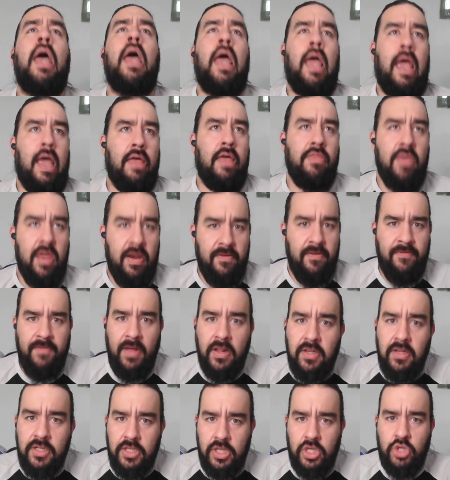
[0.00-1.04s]
and then it fell
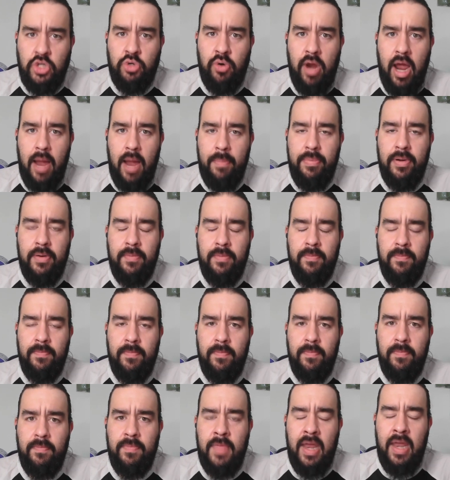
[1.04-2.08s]
into the trap
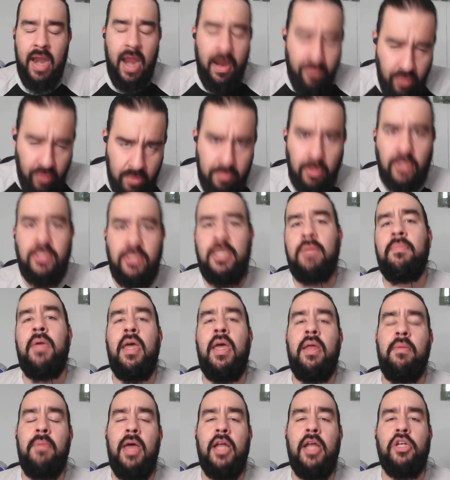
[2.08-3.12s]
that every
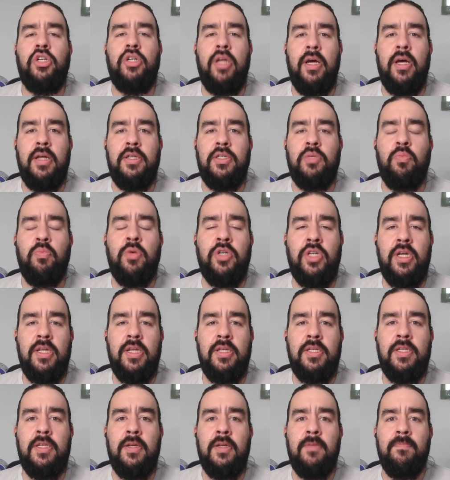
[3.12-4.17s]
multi-man match does, which
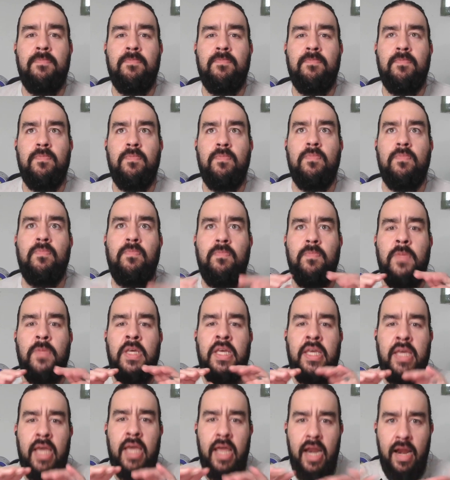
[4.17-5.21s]
is
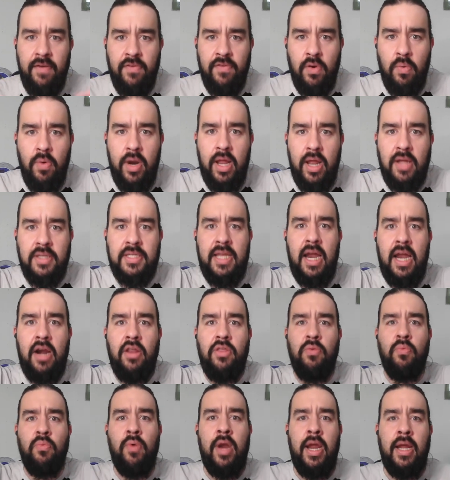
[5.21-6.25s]
get everyone else out of
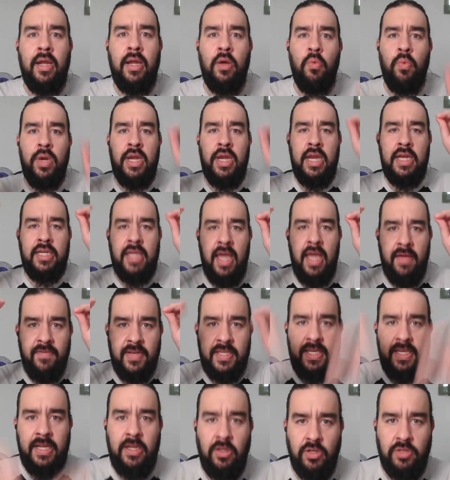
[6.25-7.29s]
the ring. We need to have a
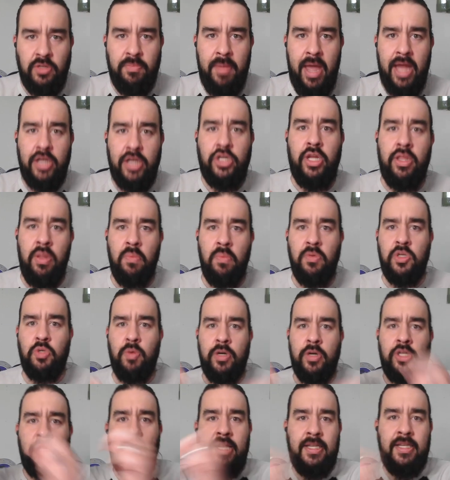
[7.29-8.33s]
singles match, and then we'll
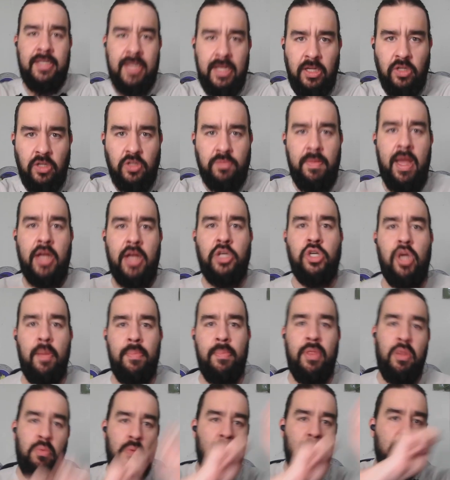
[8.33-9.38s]
switch that singles match up,
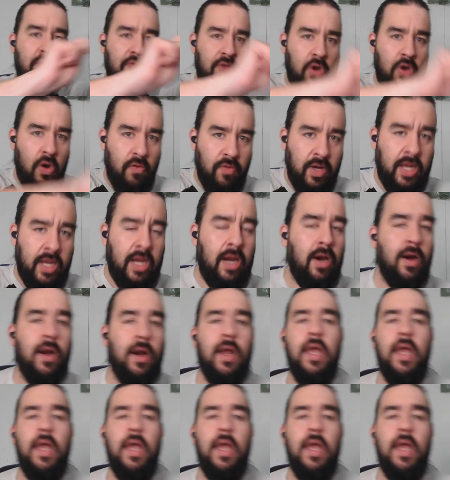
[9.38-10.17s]
and then we'll move it over here.